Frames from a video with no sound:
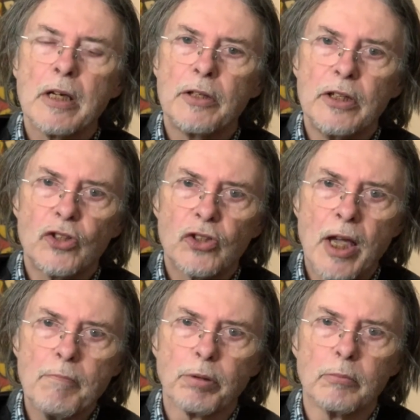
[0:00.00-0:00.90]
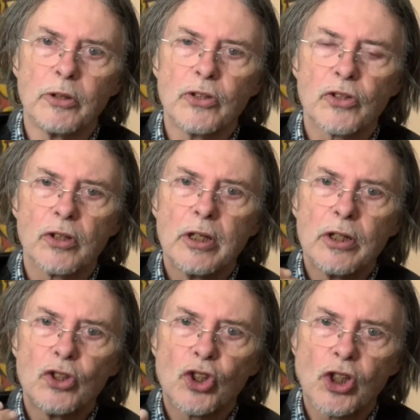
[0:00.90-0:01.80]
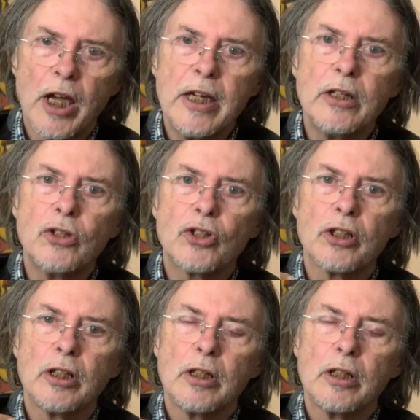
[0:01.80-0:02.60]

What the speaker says: These temperaments change